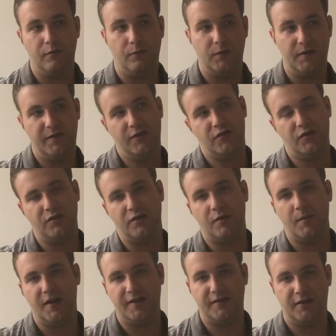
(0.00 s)
revision to
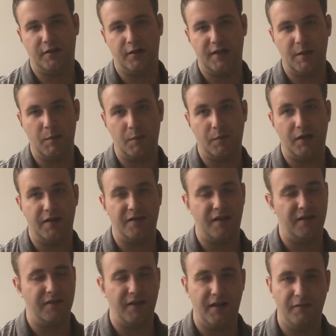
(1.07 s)
my sticker keeping process.